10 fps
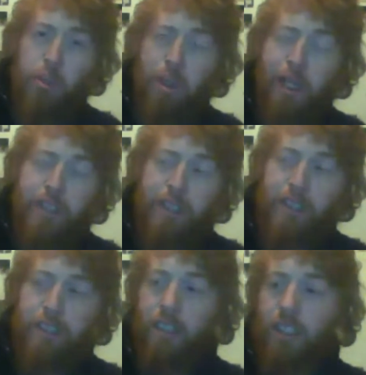his
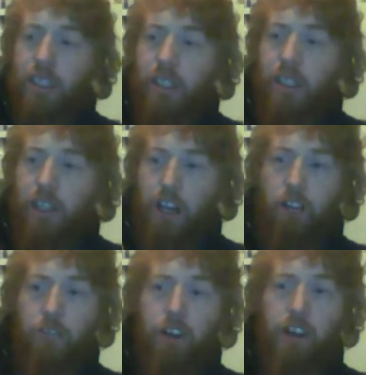prices
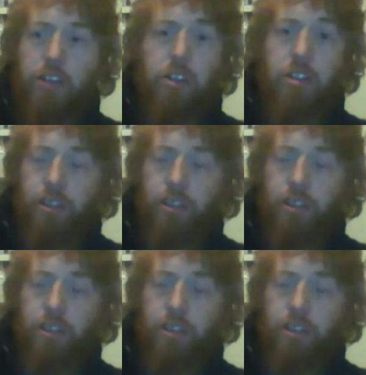are very good.